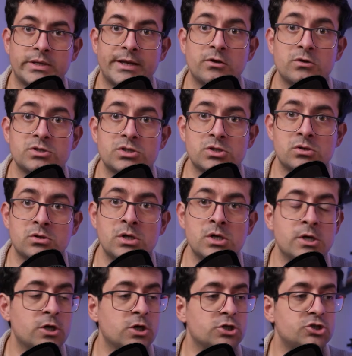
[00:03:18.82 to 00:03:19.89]
can also
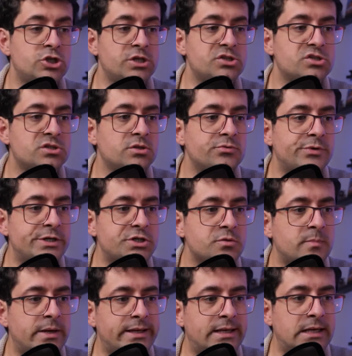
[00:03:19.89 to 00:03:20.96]
change the
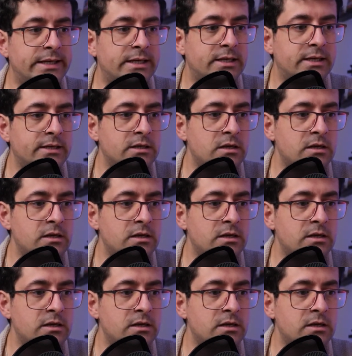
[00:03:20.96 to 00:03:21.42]
duration by clicking